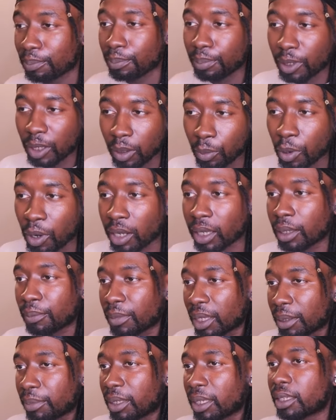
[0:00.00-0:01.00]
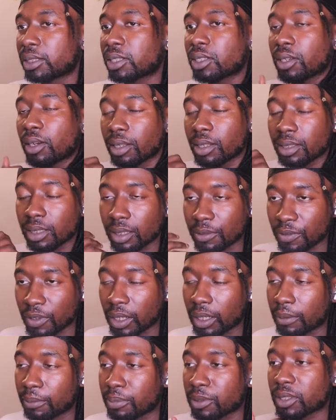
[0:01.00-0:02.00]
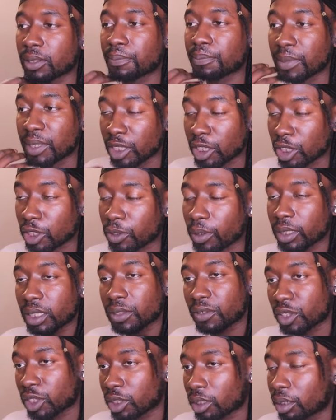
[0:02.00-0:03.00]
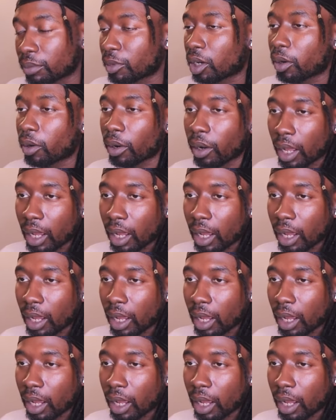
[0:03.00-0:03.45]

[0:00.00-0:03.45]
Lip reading: Kawaki maybe starting to develop some mistrust for Shikamaru,